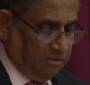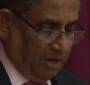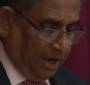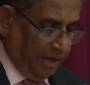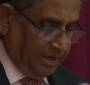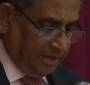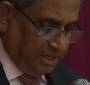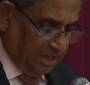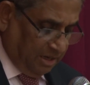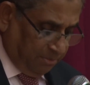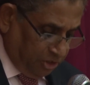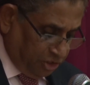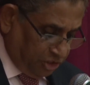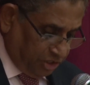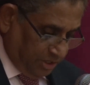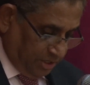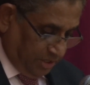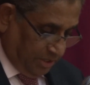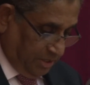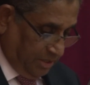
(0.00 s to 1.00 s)
High
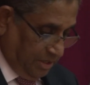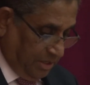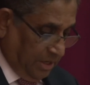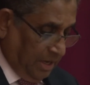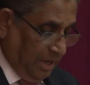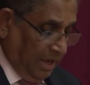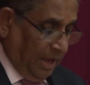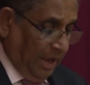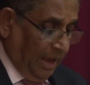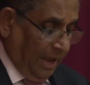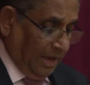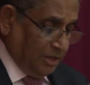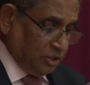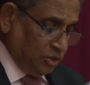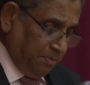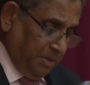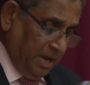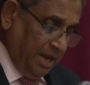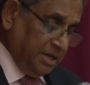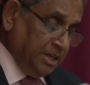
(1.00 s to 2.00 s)
Commissioner
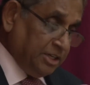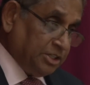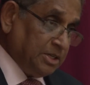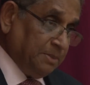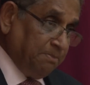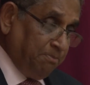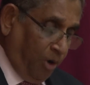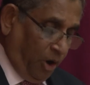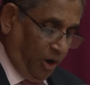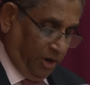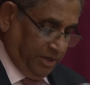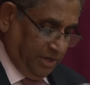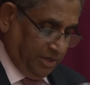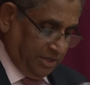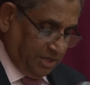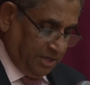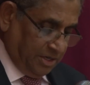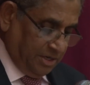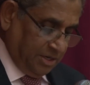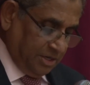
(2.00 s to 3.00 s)
has made it a
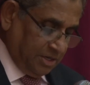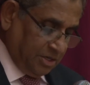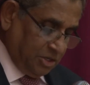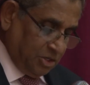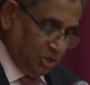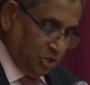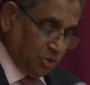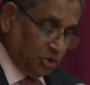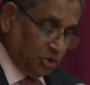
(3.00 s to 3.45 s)
point to